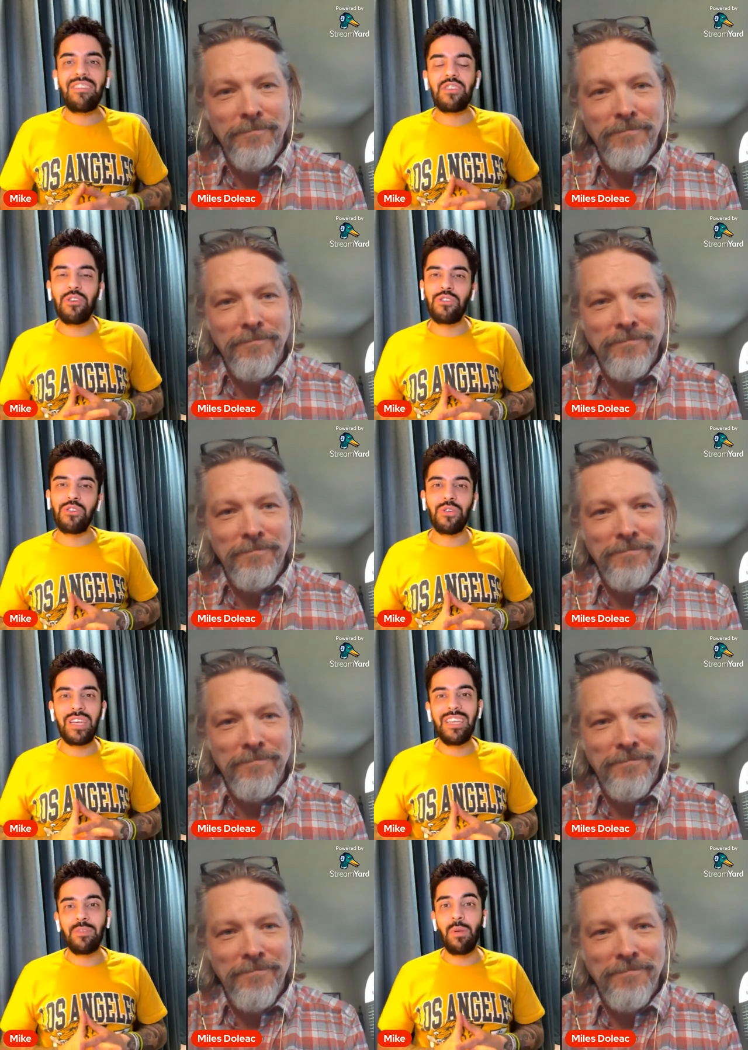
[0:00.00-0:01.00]
Speaker 1: I'm actually going to
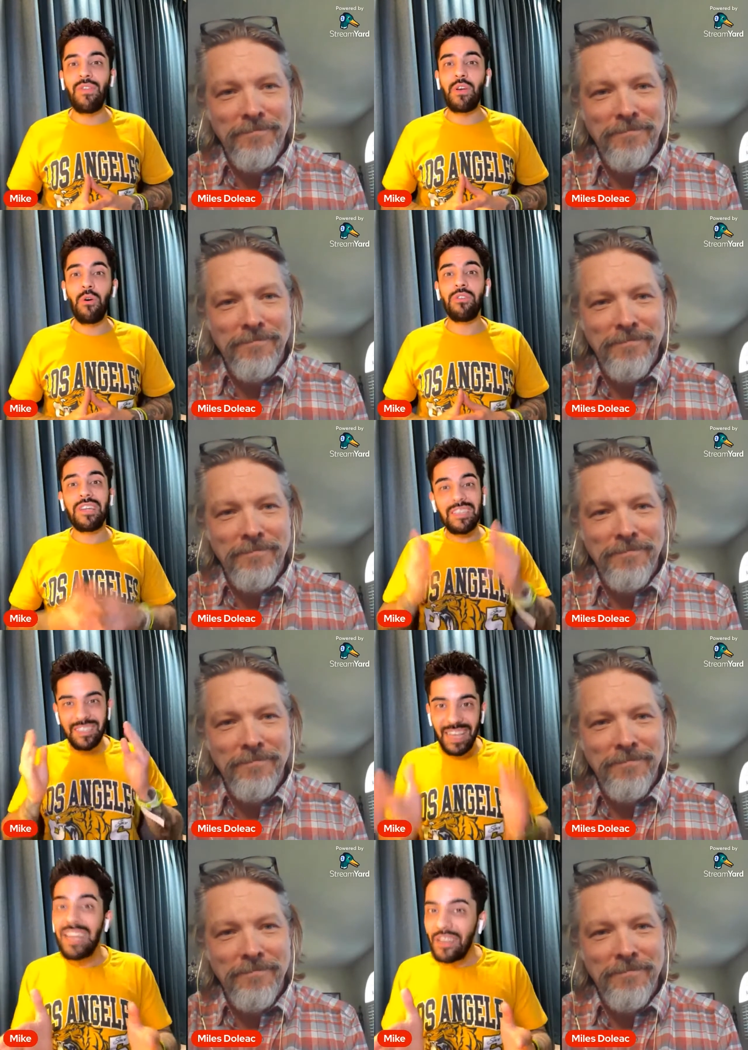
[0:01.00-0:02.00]
showcase a movie called
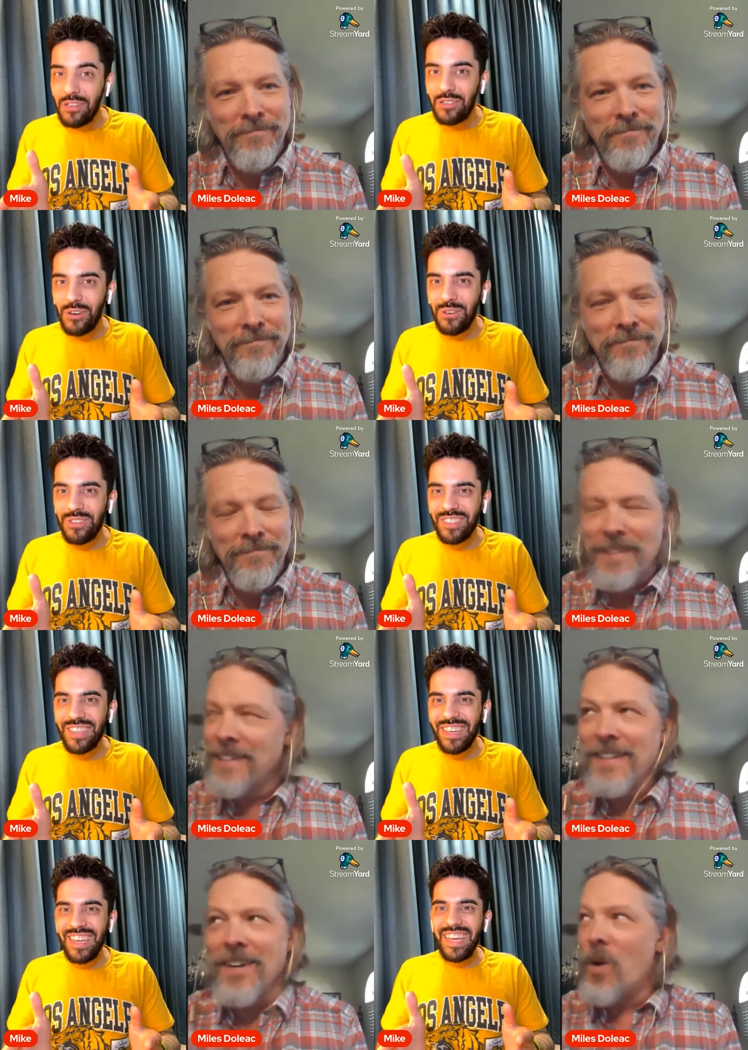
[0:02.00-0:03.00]
Santa Jaws.
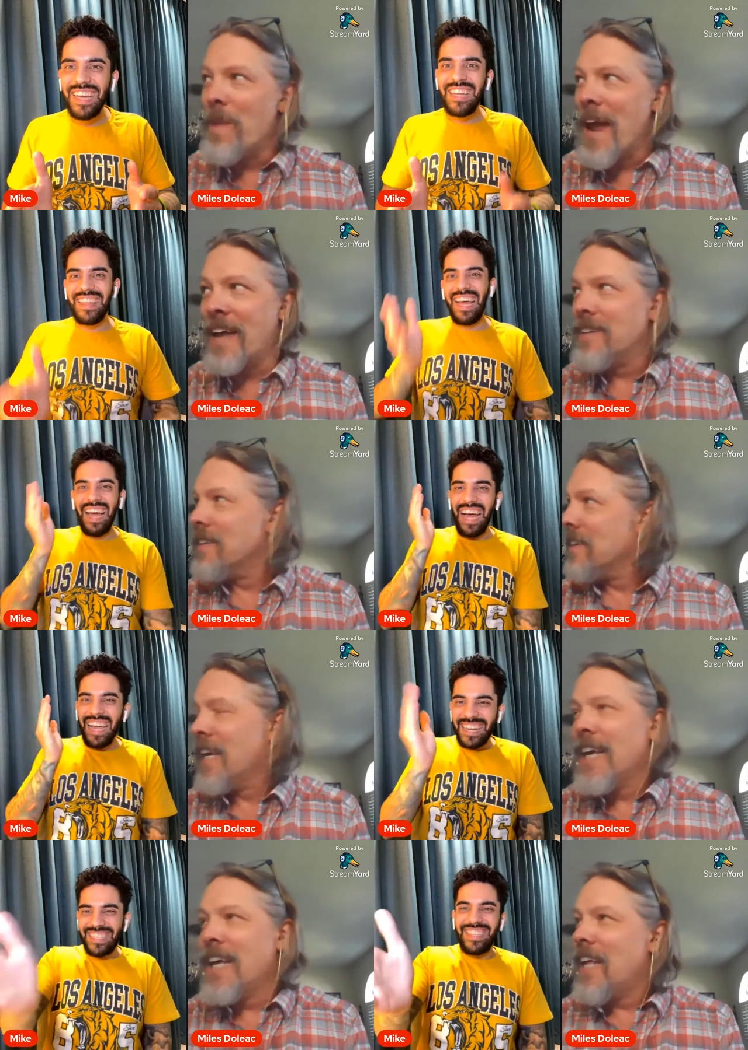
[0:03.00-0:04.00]
Speaker 2: Oh, man. That,
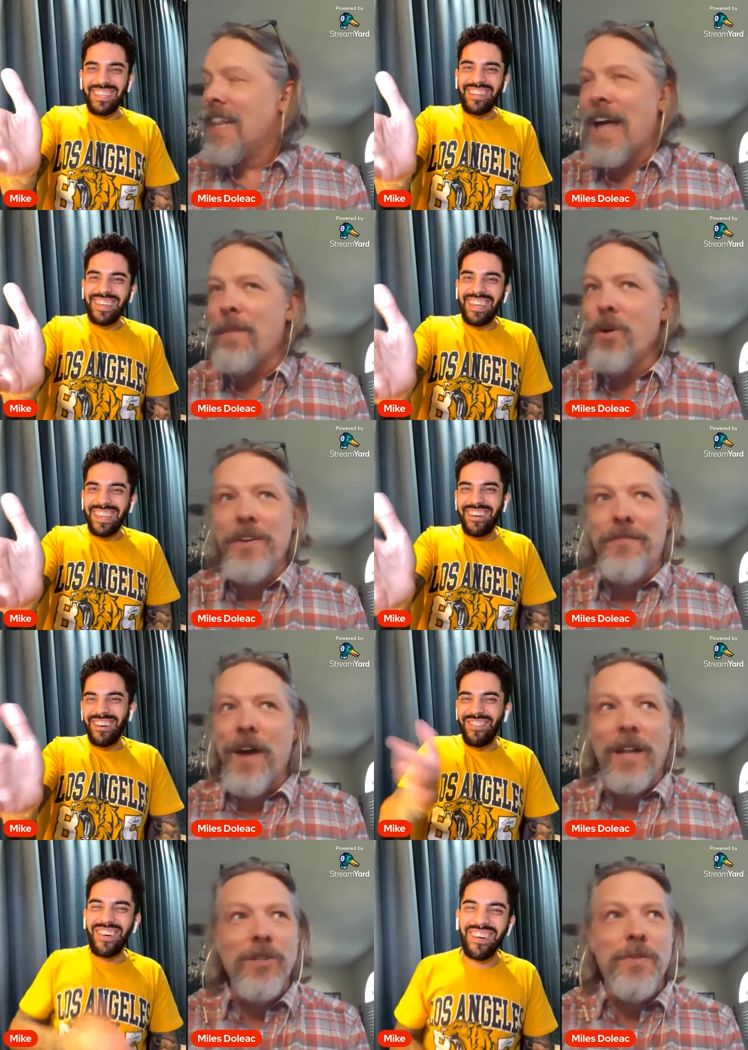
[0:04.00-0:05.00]
I actually that movie
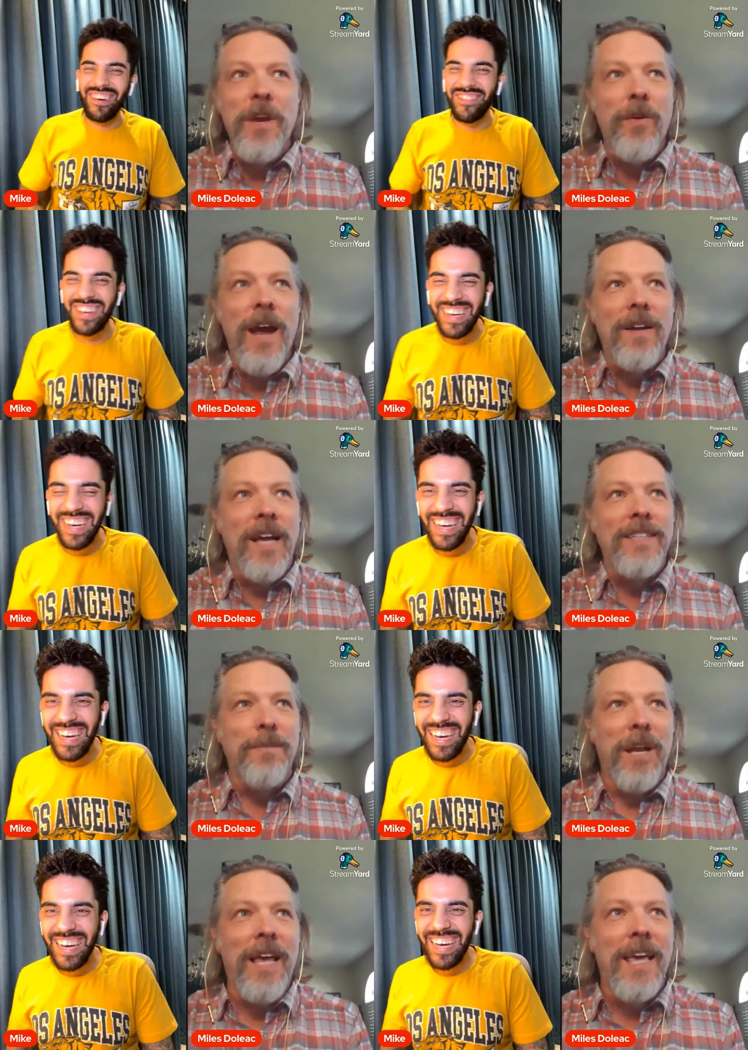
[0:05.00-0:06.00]
follows me around like the
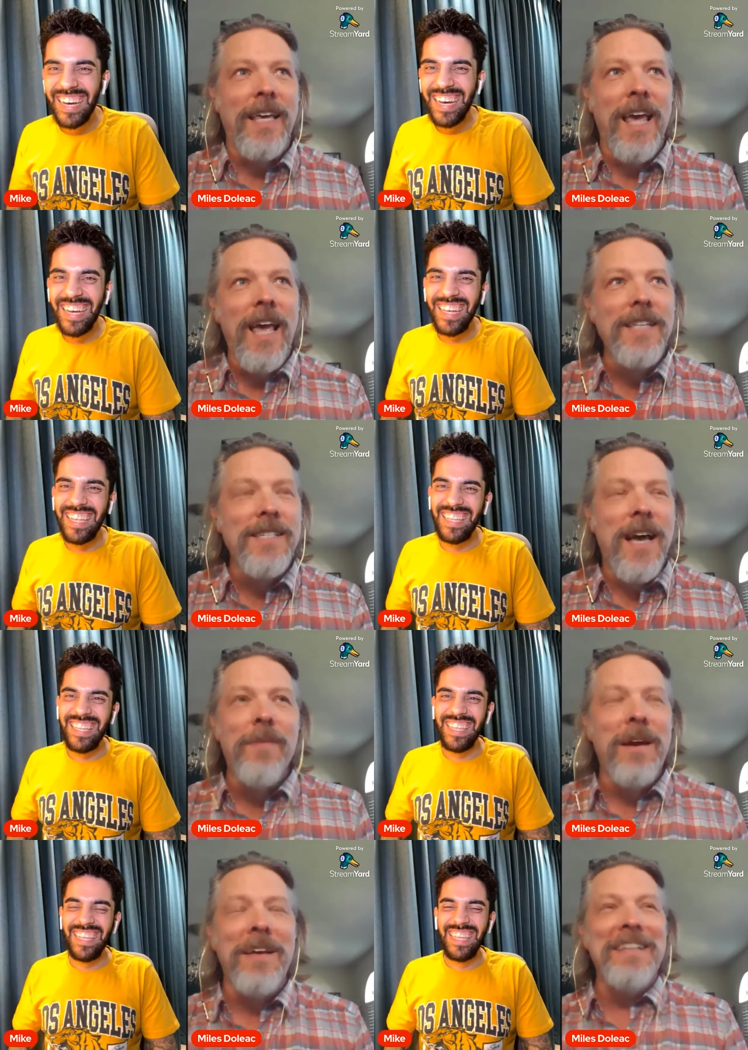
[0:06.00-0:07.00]
plague. It's... I,
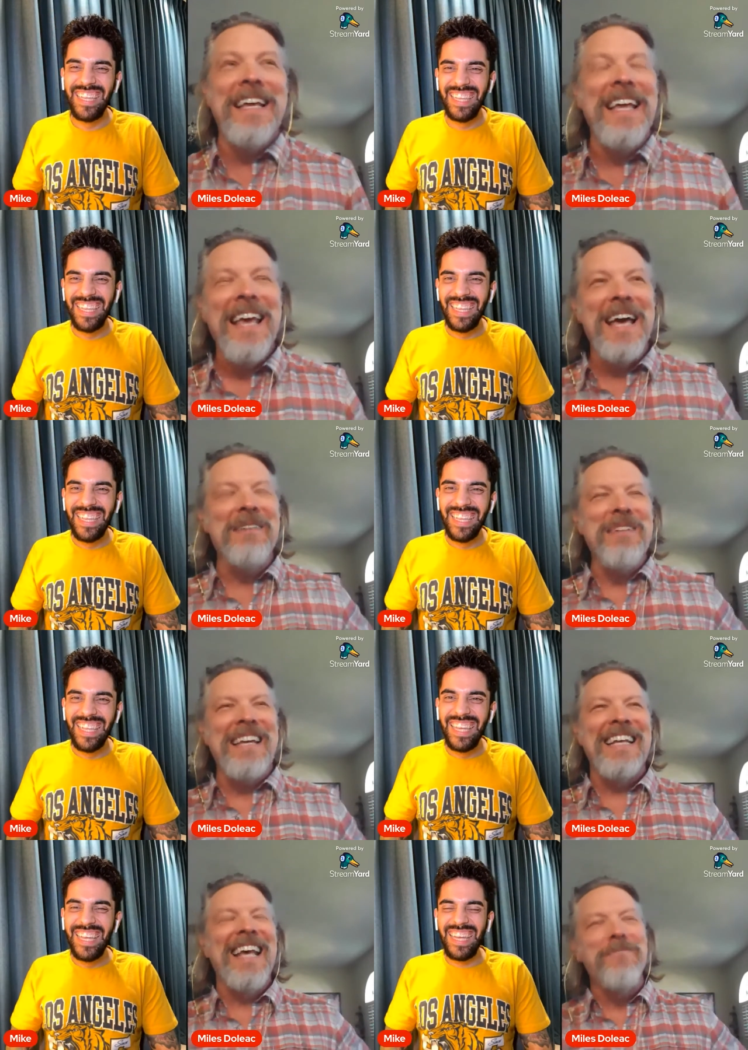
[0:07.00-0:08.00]
I mean,
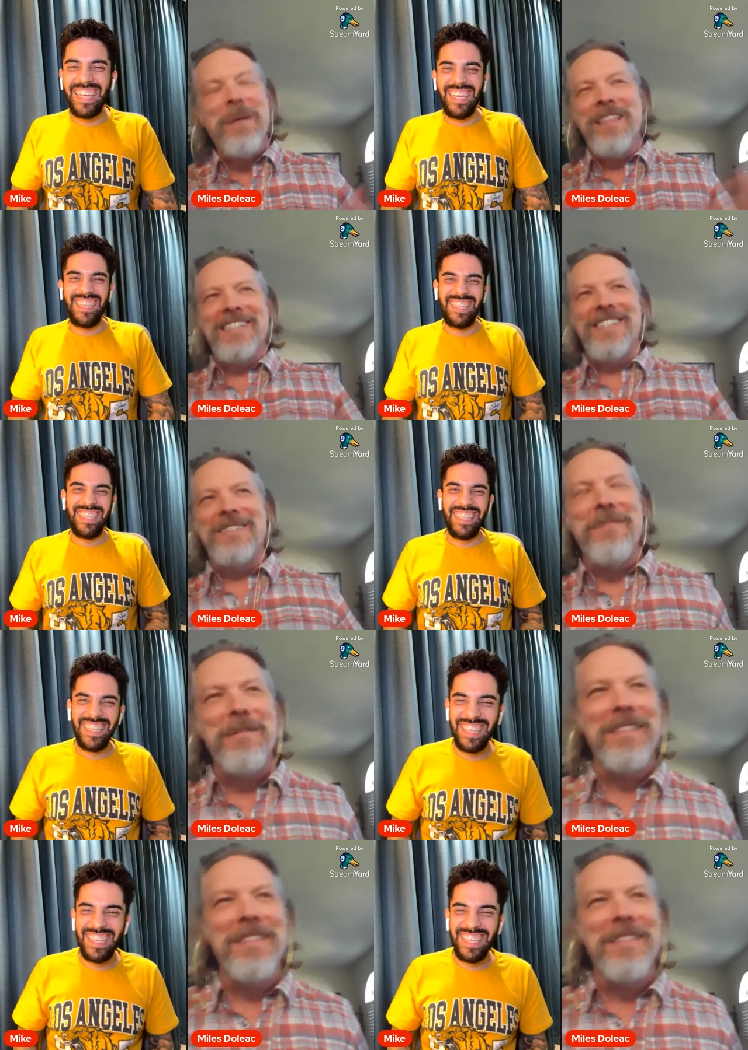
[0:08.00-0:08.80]
maybe that's, maybe